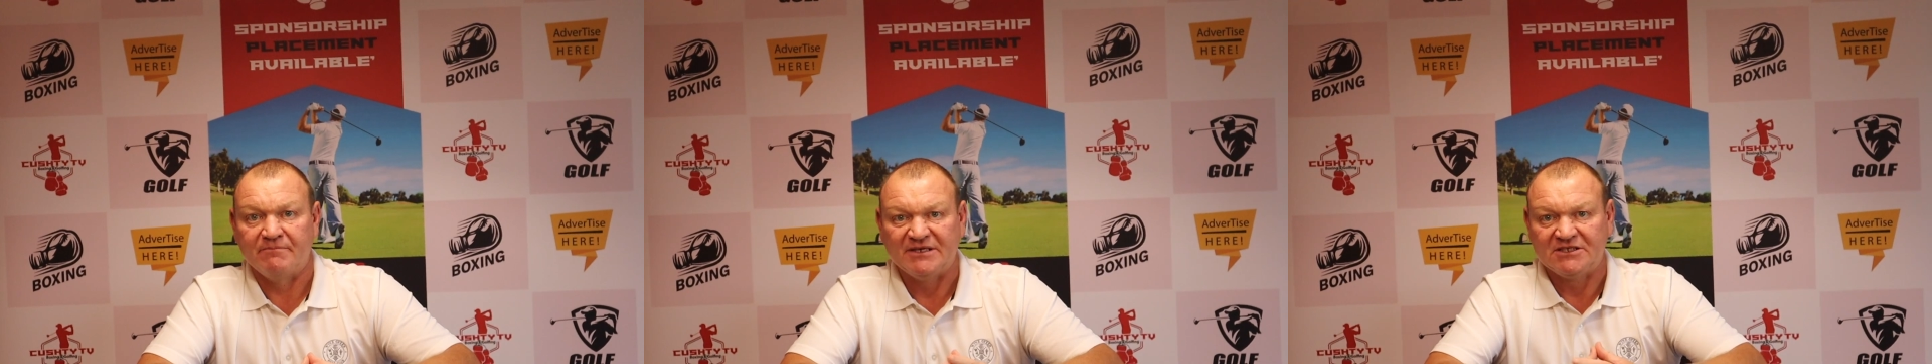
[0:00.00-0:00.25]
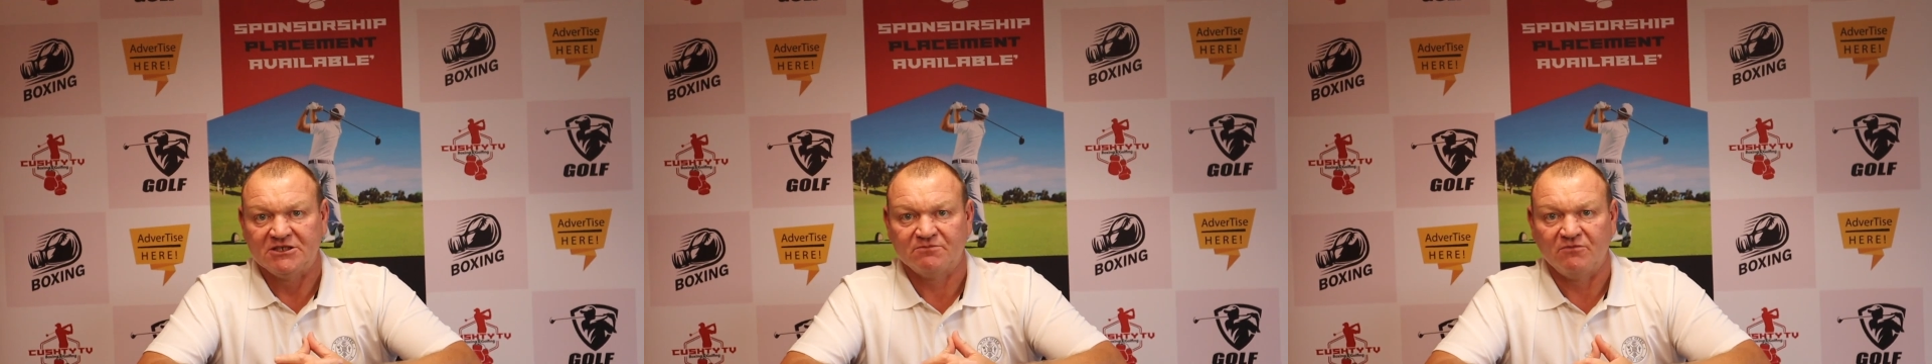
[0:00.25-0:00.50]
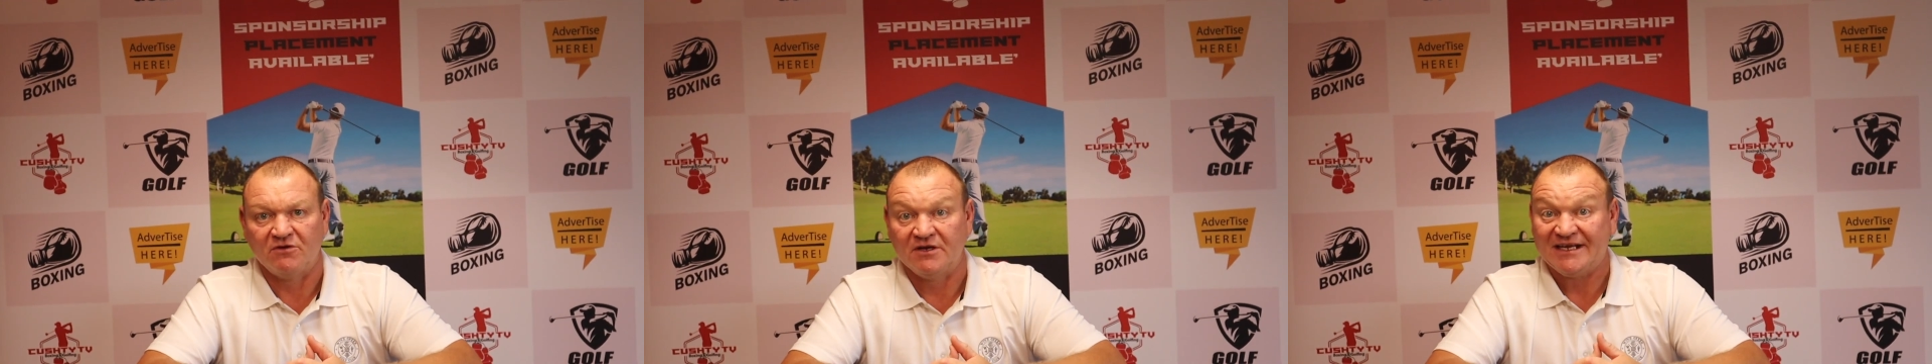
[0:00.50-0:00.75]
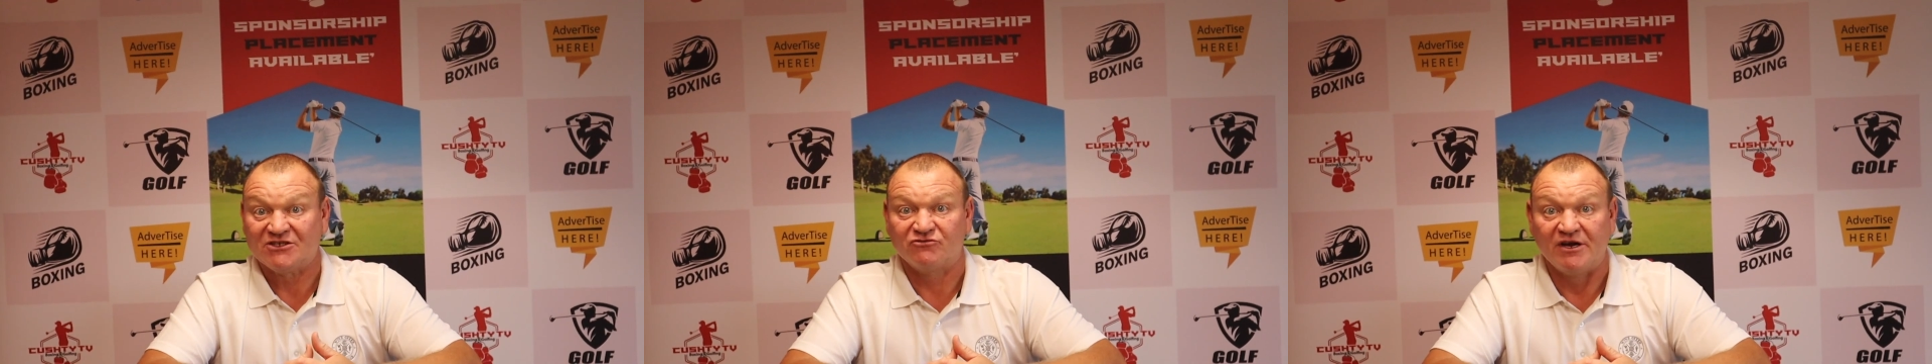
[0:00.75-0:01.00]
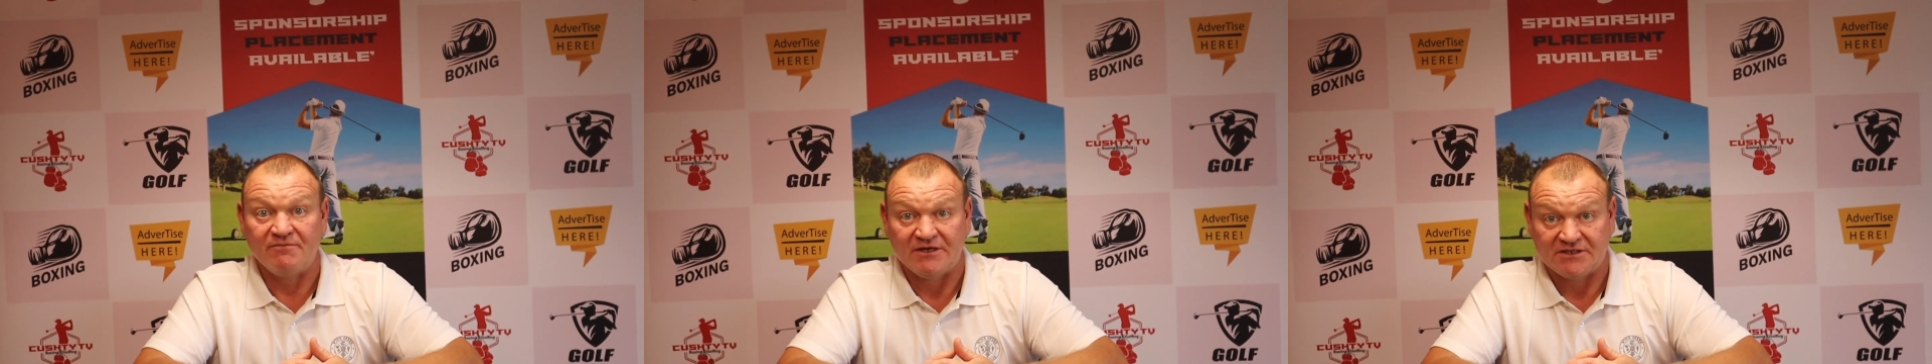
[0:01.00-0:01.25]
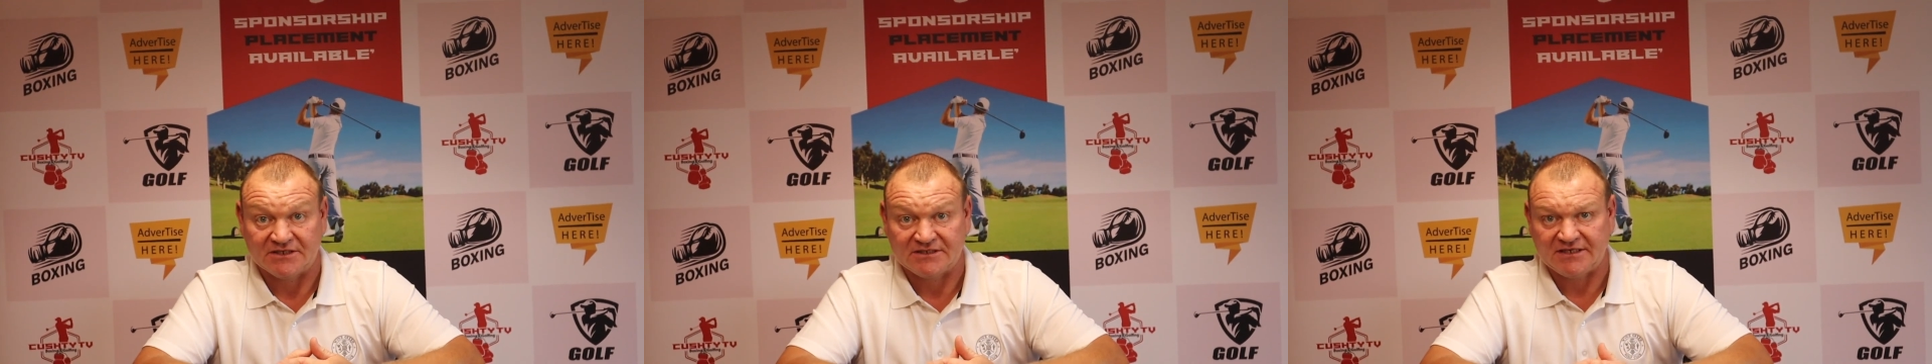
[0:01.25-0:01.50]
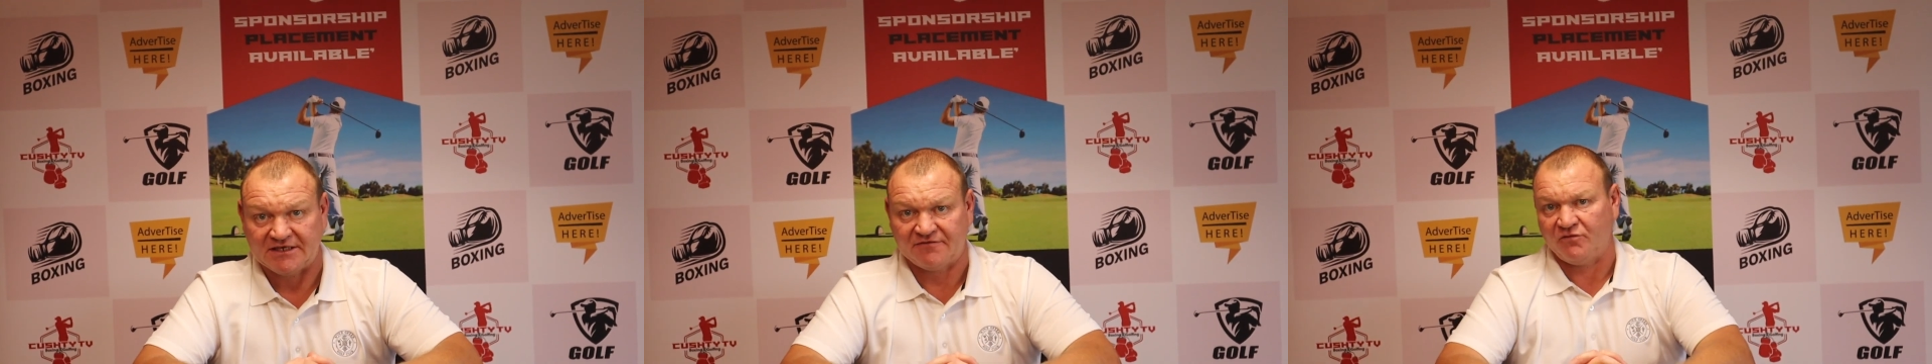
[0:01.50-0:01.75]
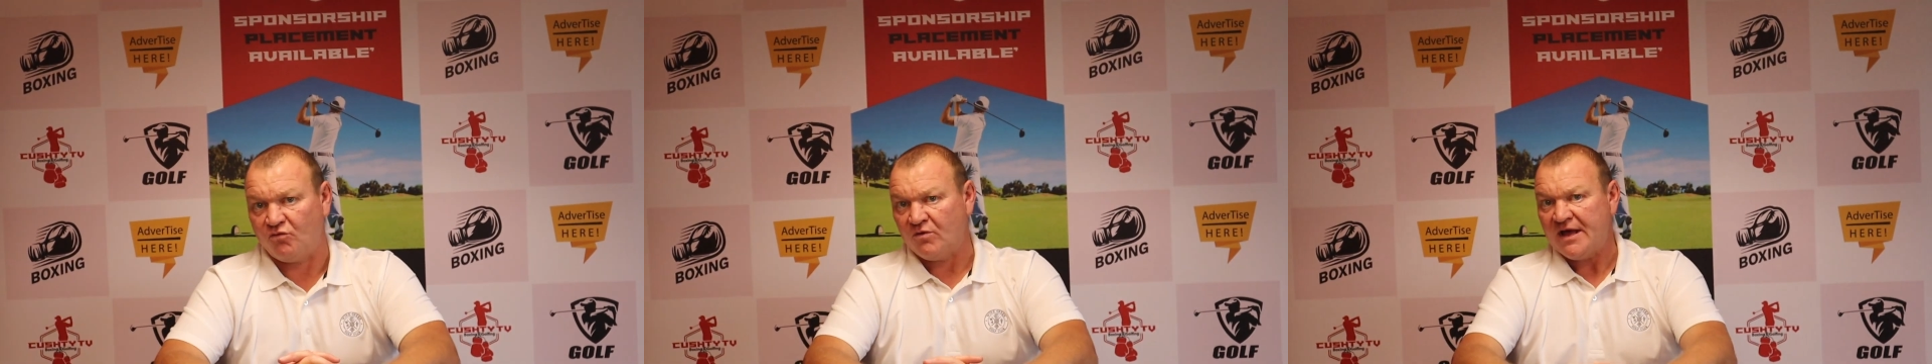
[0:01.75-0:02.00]
businessman, extremely
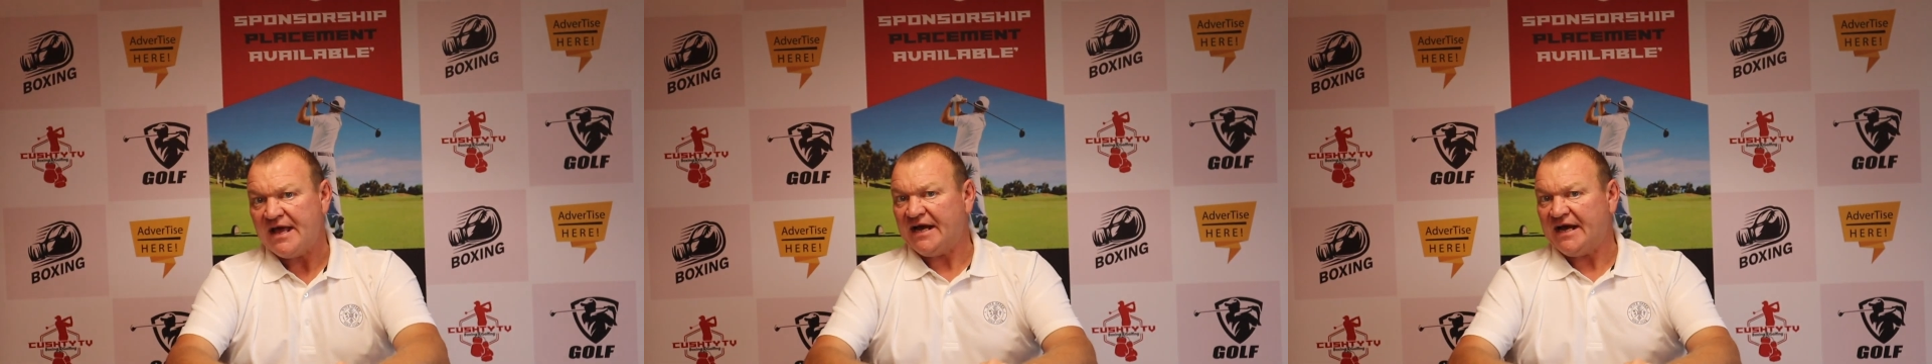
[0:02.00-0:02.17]
successful.